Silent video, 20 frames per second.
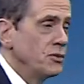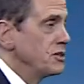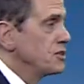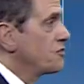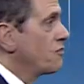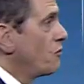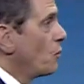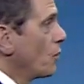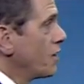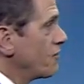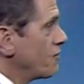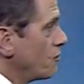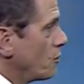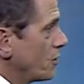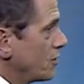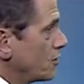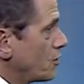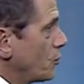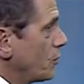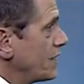is
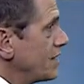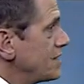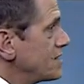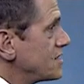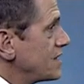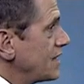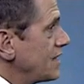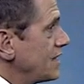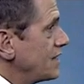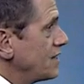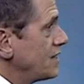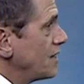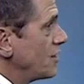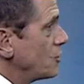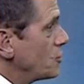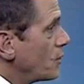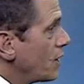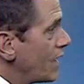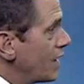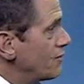44 degrees in
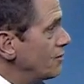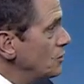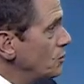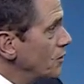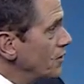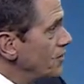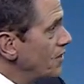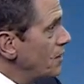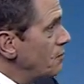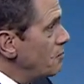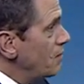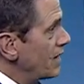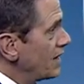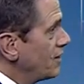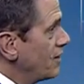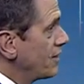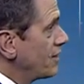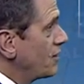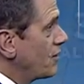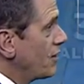New Haven with a
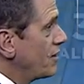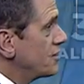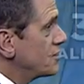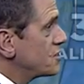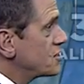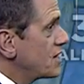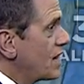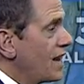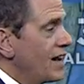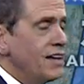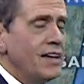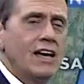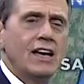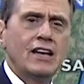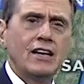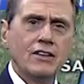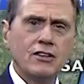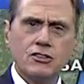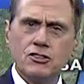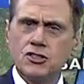mainly clear sky.
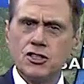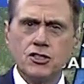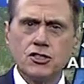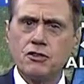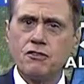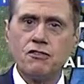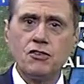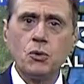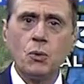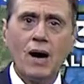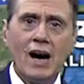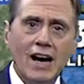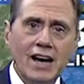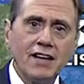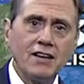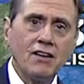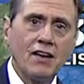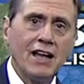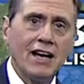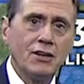There's just a few
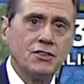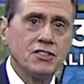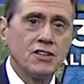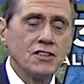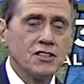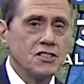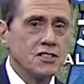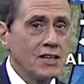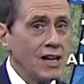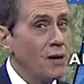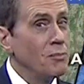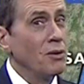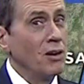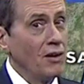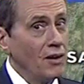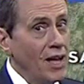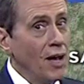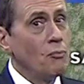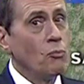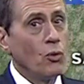high clouds in the sky, but a
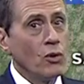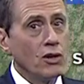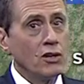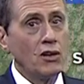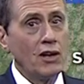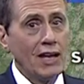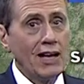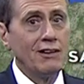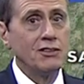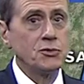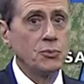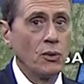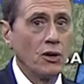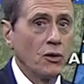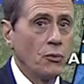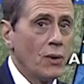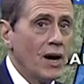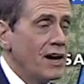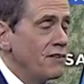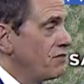lot more clouds will
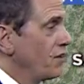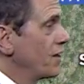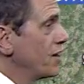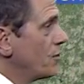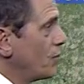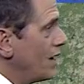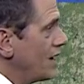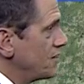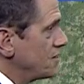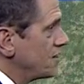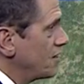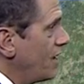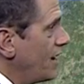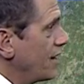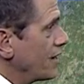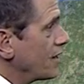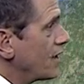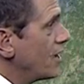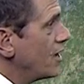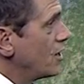arrive later on
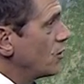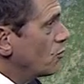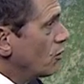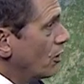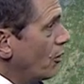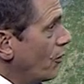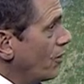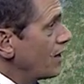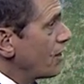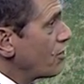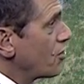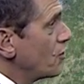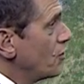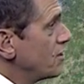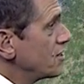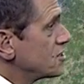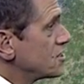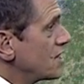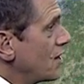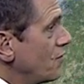tonight. We're already
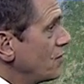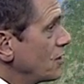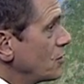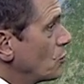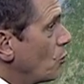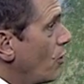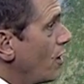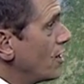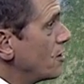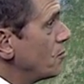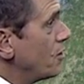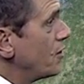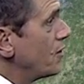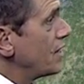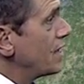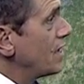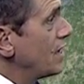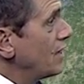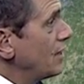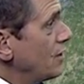37 in
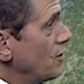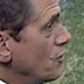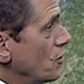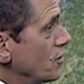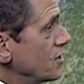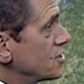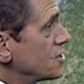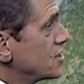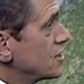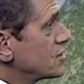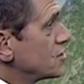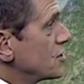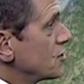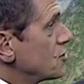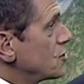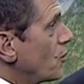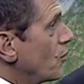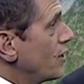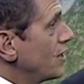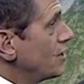Waterbury, 36 in
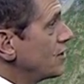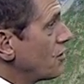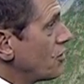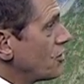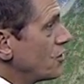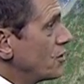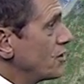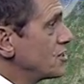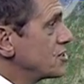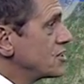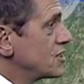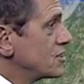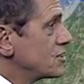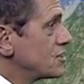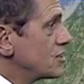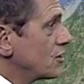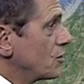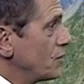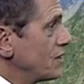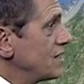Torrington, 36
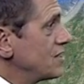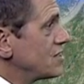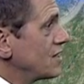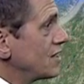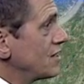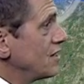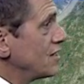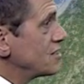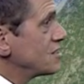degrees in